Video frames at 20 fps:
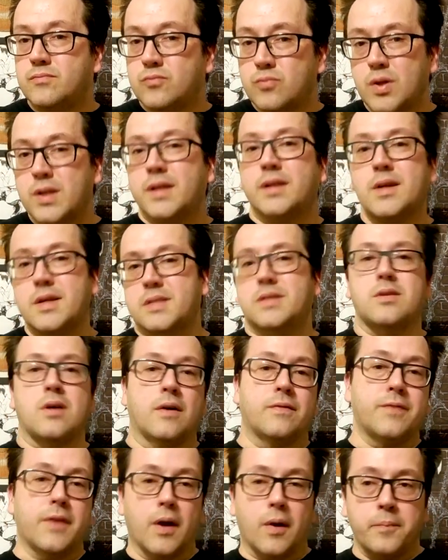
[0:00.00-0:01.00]
Really nice
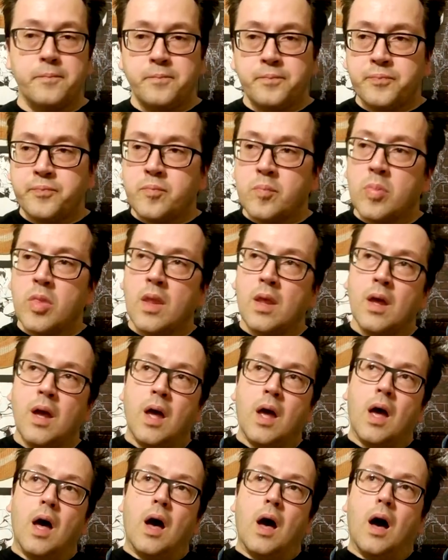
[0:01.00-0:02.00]
stuff there.
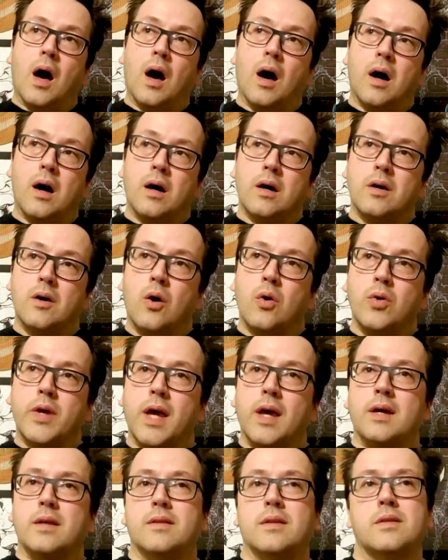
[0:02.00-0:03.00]
I
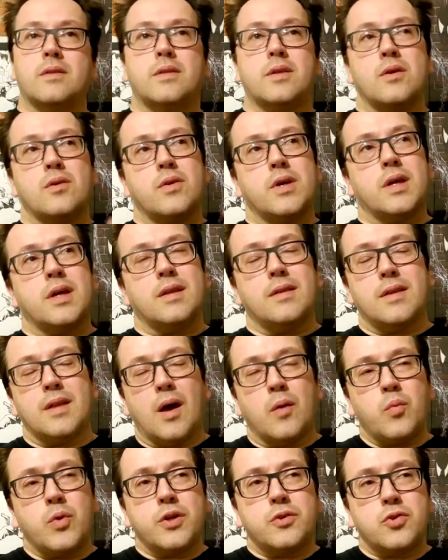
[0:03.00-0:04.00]

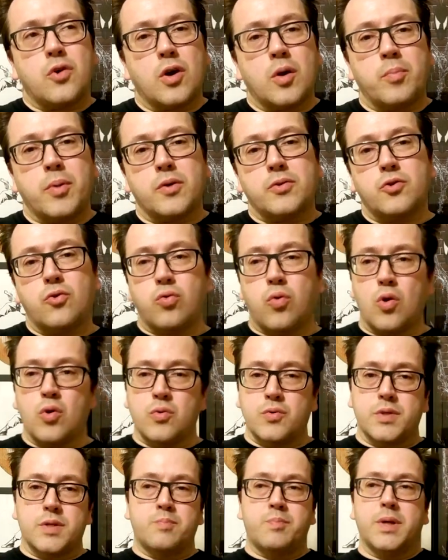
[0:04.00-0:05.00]
want to talk about
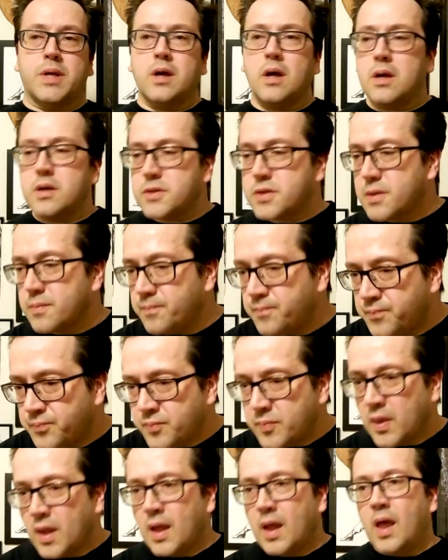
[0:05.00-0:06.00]
Crows, because
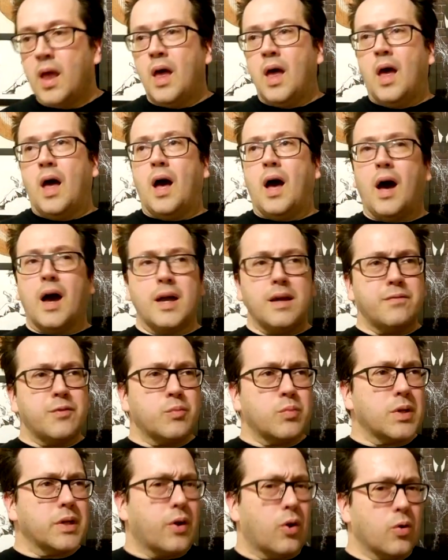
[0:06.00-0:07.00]
I haven't
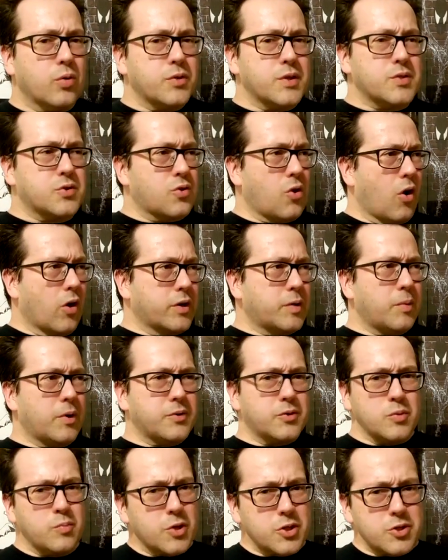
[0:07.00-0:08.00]
really heard this talked
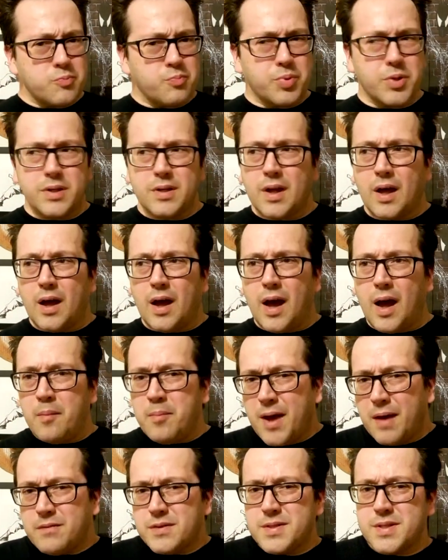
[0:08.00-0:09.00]
about too much, but I'm
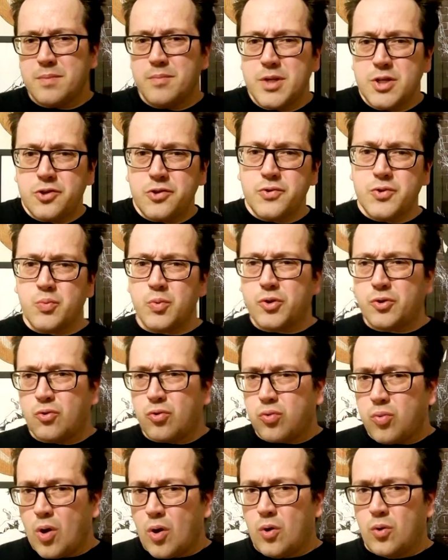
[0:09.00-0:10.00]
having some issues with
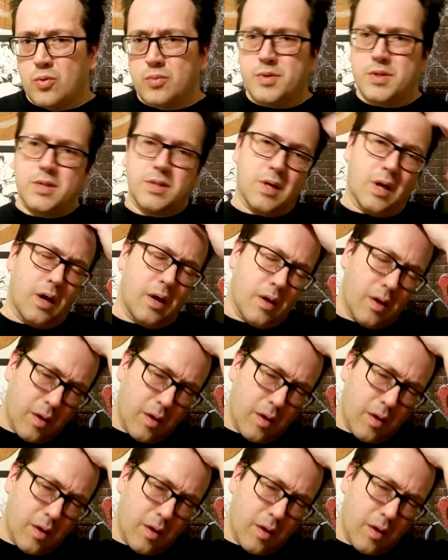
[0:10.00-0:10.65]
Crows.